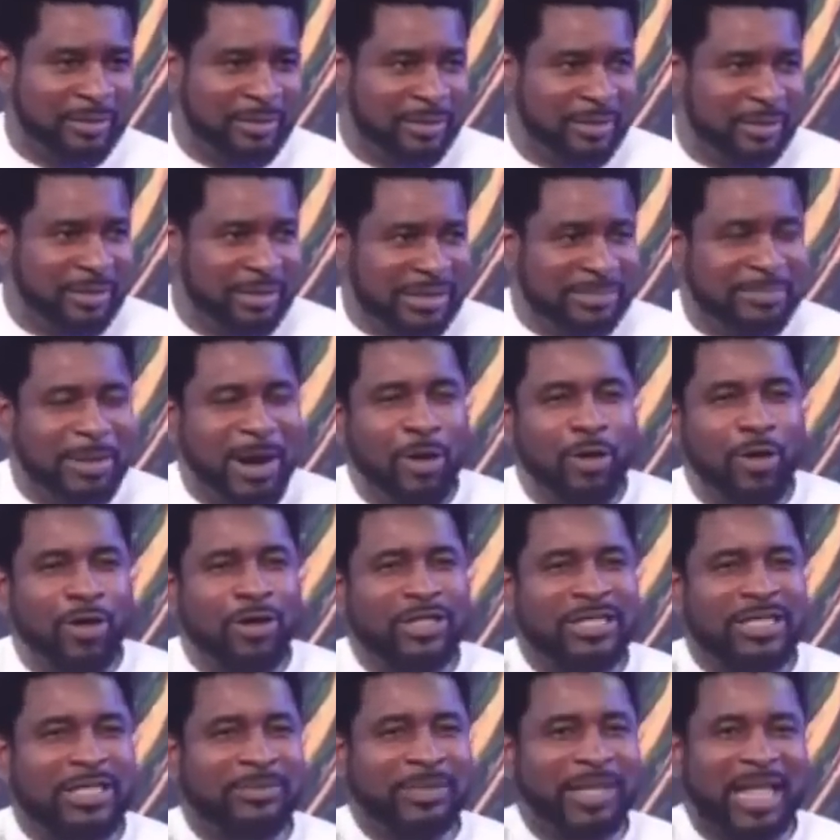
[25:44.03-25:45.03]
The man
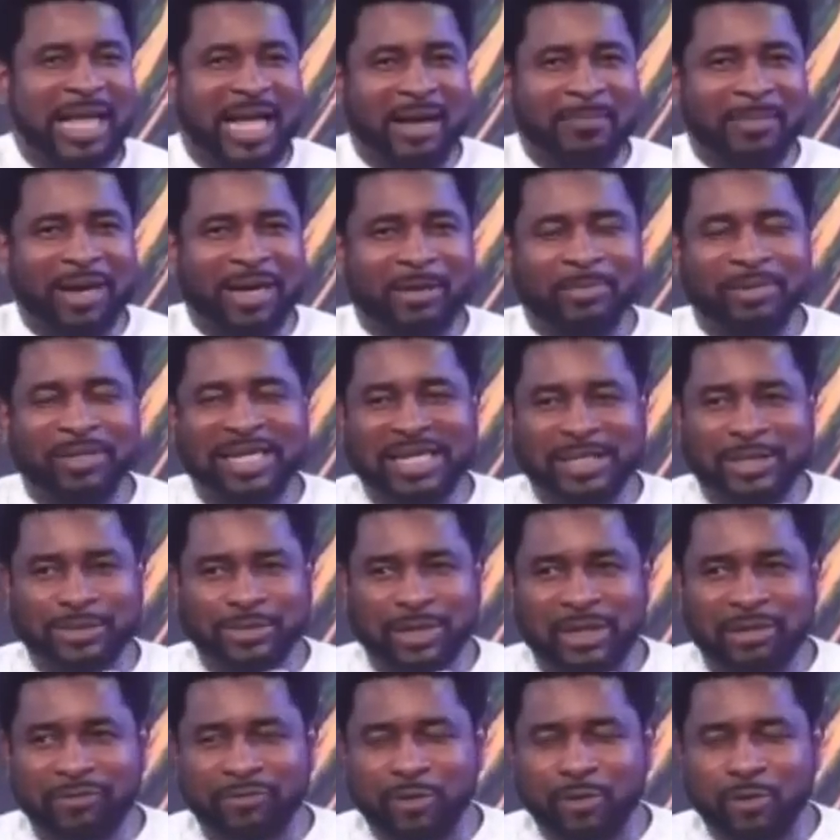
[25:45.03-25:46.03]
calls and says, I might be late
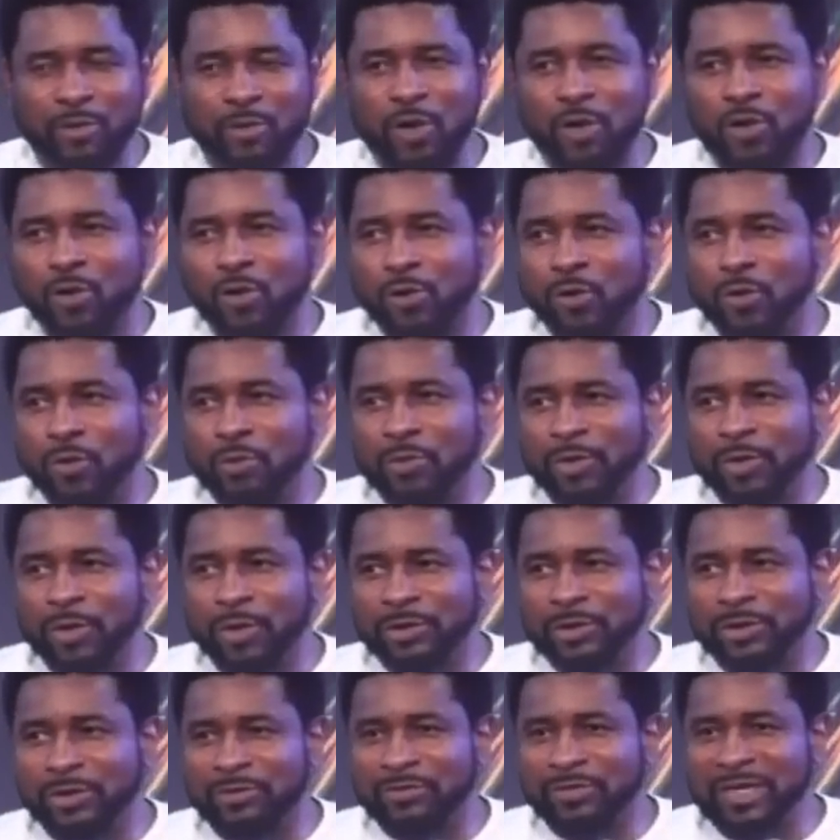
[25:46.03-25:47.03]
today from work or
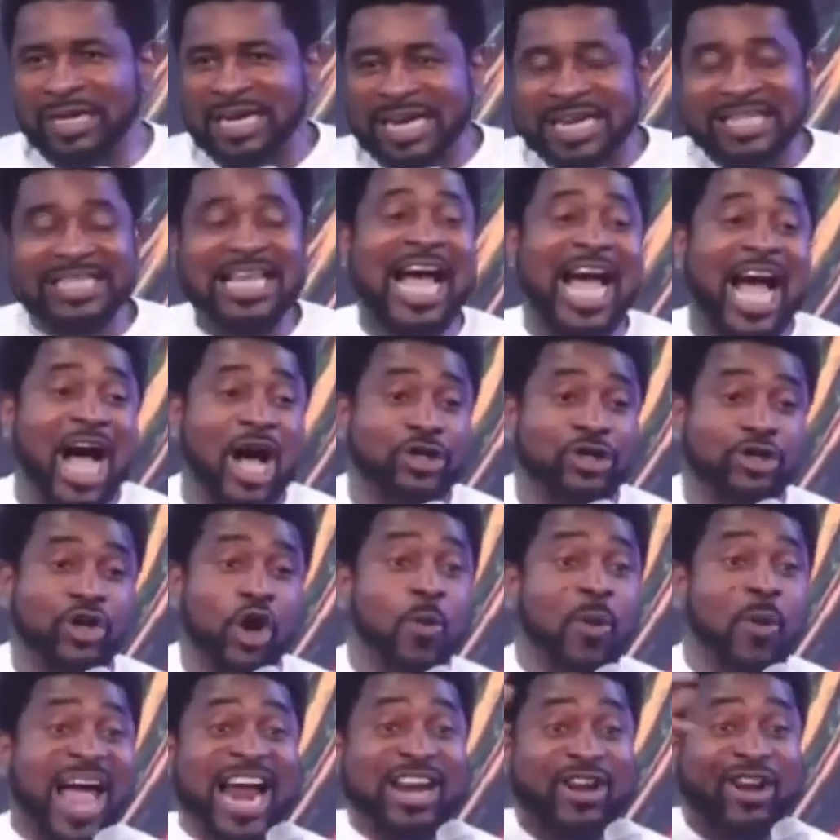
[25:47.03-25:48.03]
because of... He says, hey, so
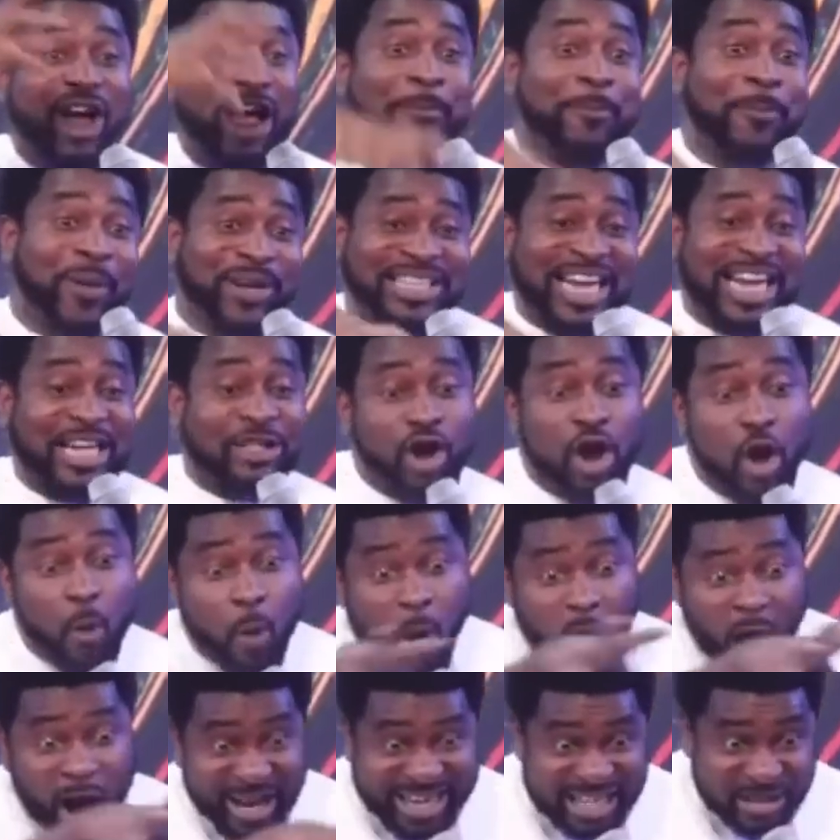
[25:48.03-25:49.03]
we are not important. Your
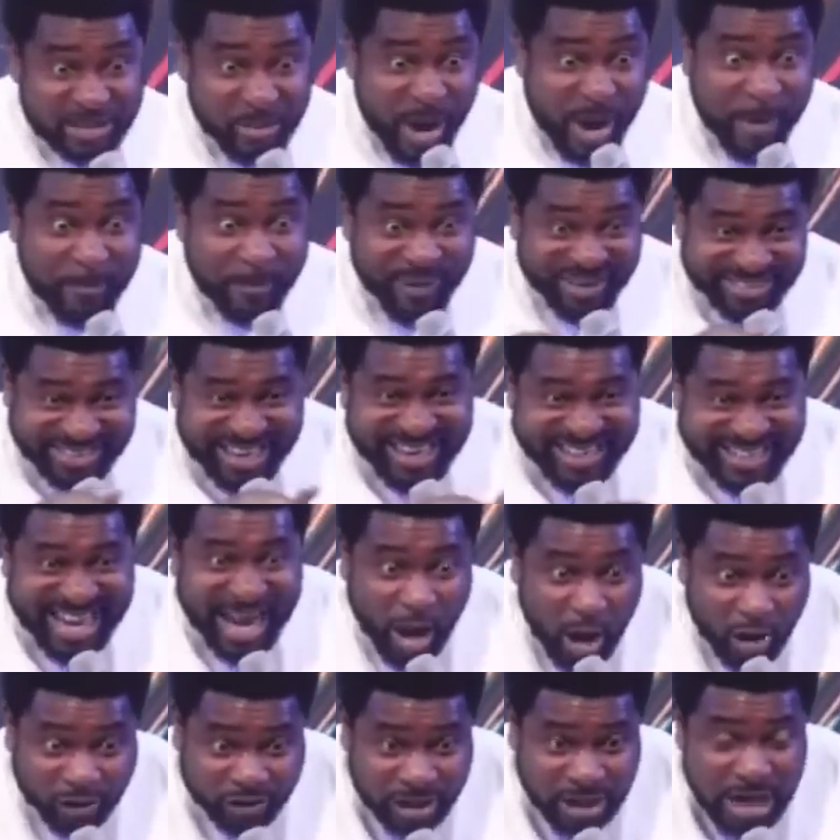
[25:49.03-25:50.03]
work is more important than
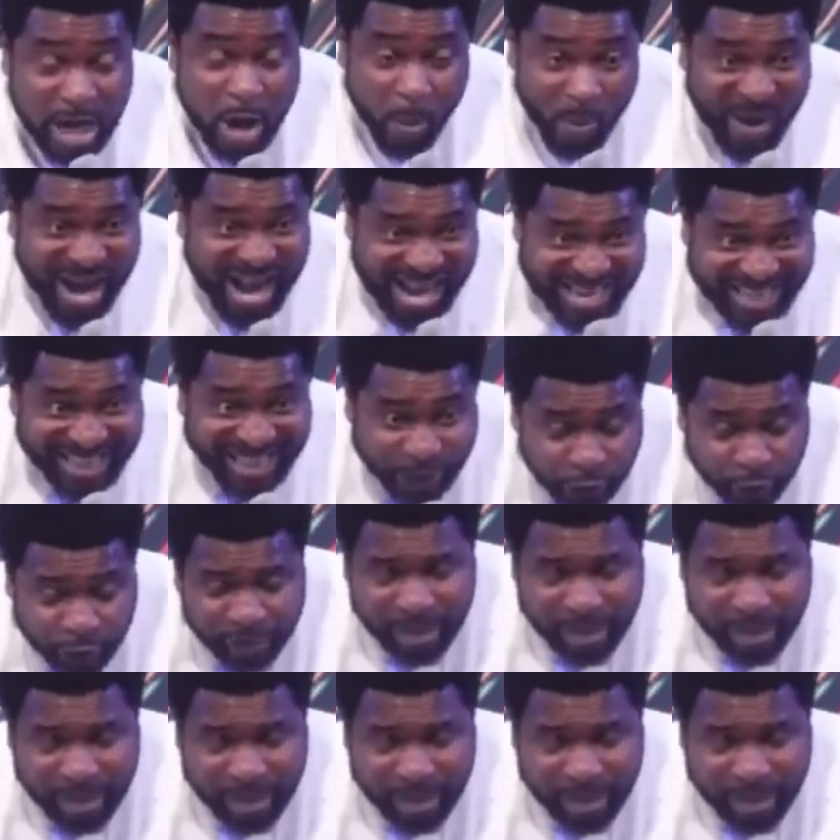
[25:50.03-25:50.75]
us. We and the children...